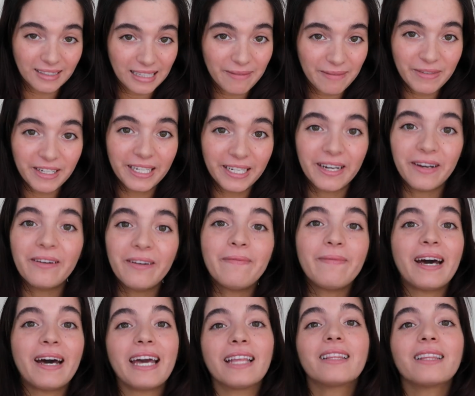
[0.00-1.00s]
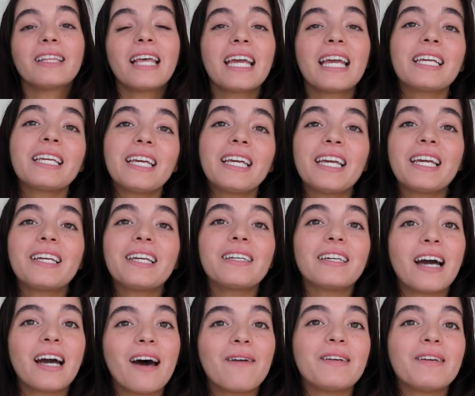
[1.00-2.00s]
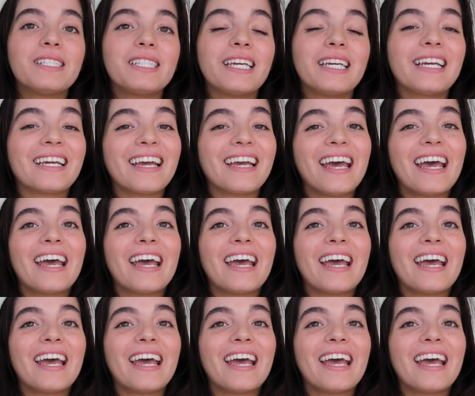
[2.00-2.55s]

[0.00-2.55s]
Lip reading: let me know by liking, commenting,